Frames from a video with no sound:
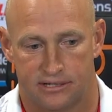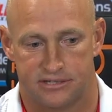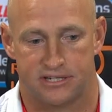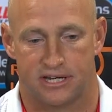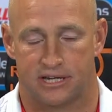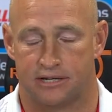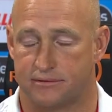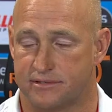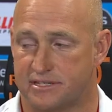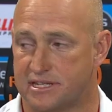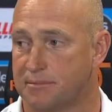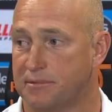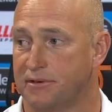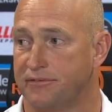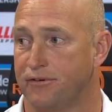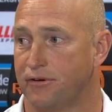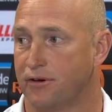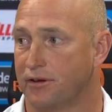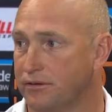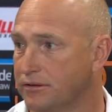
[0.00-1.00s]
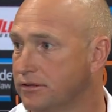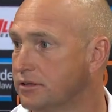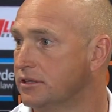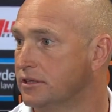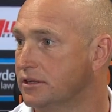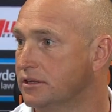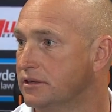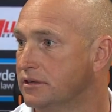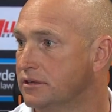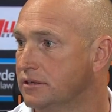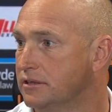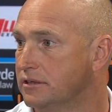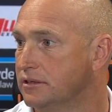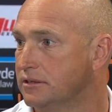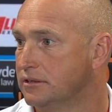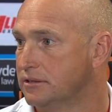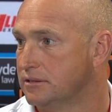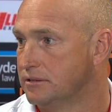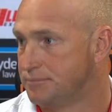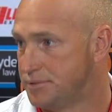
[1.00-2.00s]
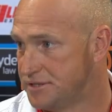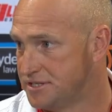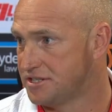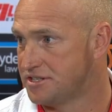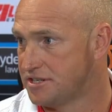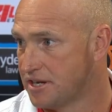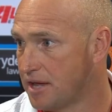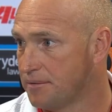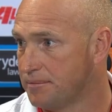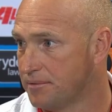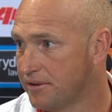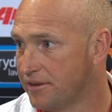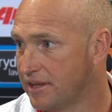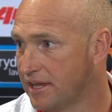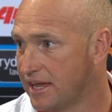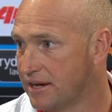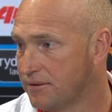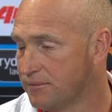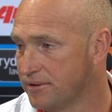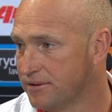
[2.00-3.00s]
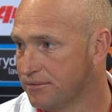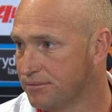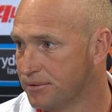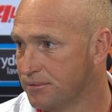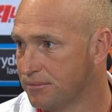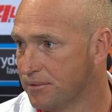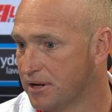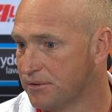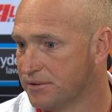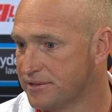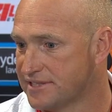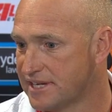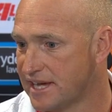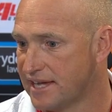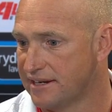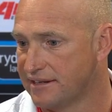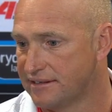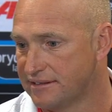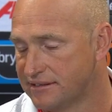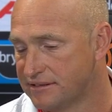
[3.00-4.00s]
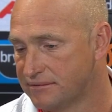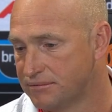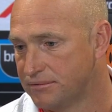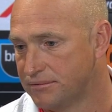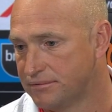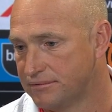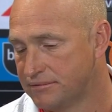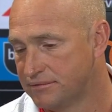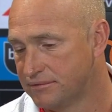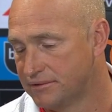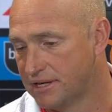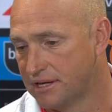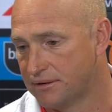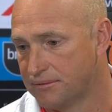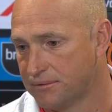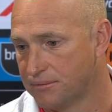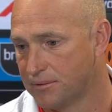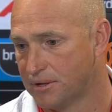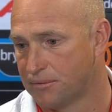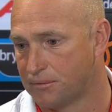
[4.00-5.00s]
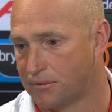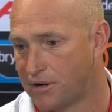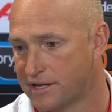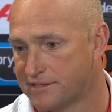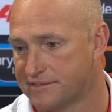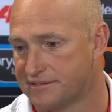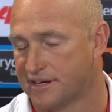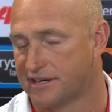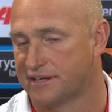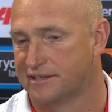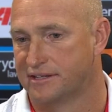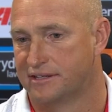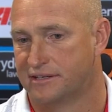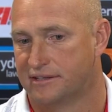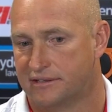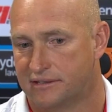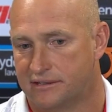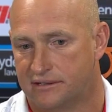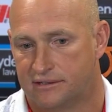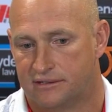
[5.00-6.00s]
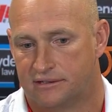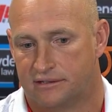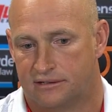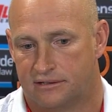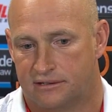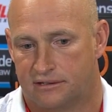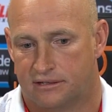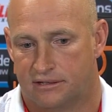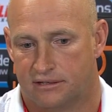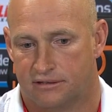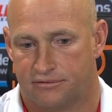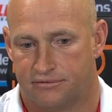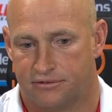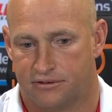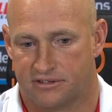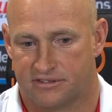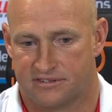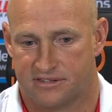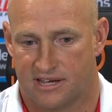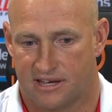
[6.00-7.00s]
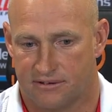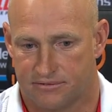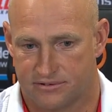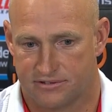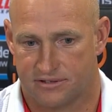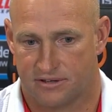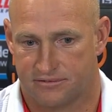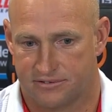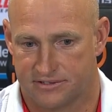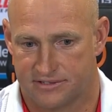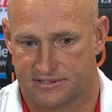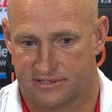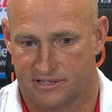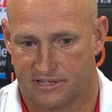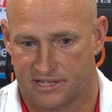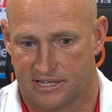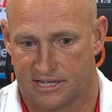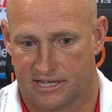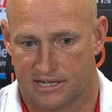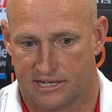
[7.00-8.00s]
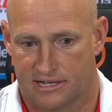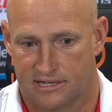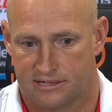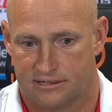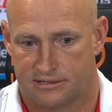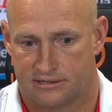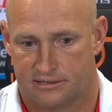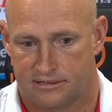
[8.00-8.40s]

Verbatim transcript: a genuine semi-final position open on the ladder with, with where we sat and you know with where we're at. So the first half was obviously uh,